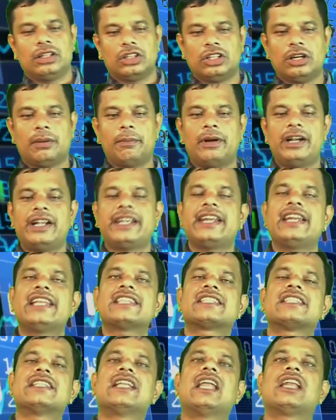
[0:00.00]
the
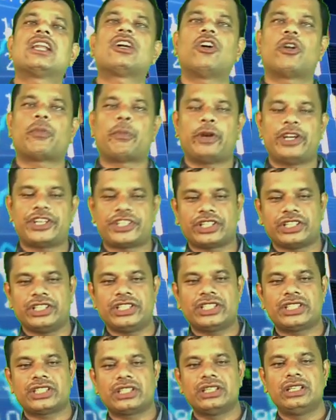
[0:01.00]
multinational
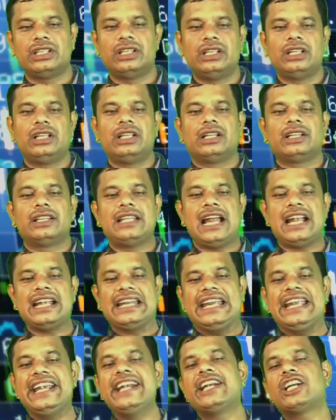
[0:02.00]
corporations,
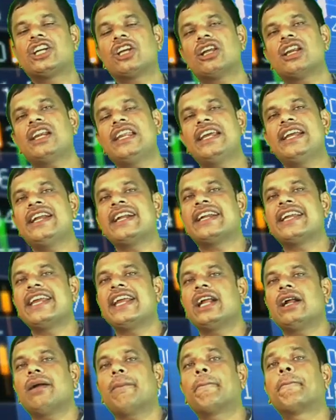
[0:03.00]
that
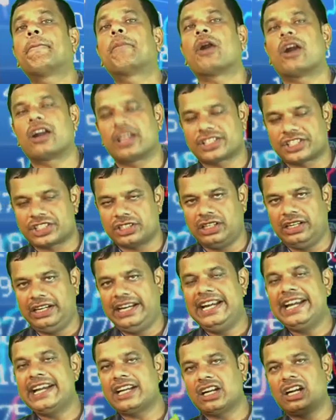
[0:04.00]
interlinking production,
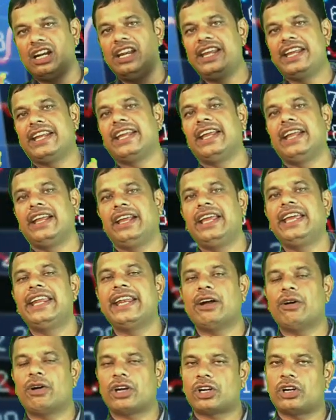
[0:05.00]
interlinking in
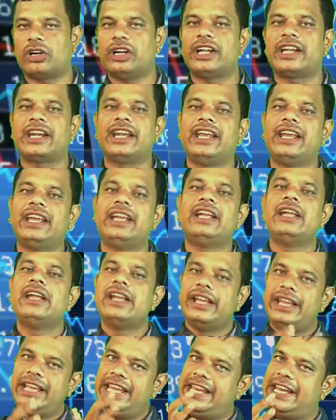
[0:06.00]
our country,
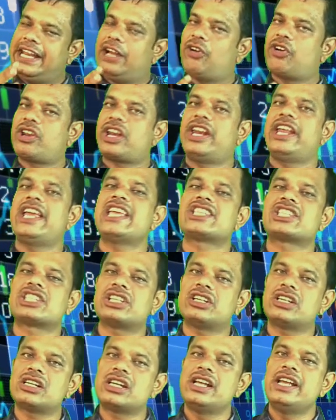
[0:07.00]
in our
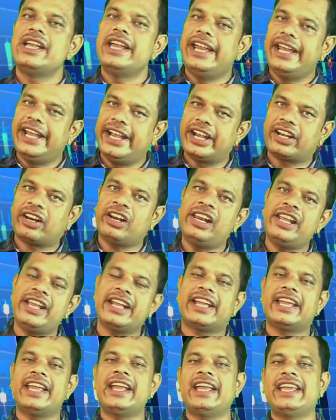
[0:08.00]
nation,
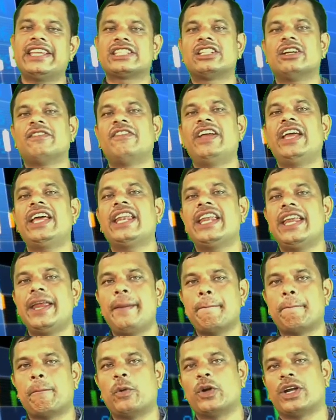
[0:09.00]
interlinking is the very
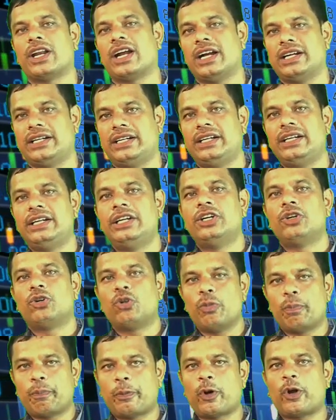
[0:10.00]
important
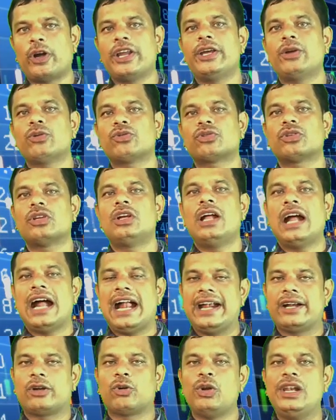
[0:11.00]
to produce
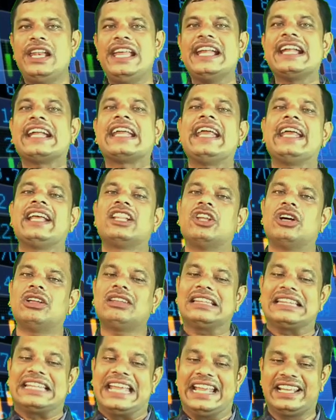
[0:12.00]
and to linking
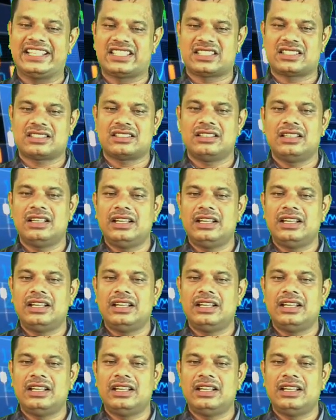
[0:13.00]
the things.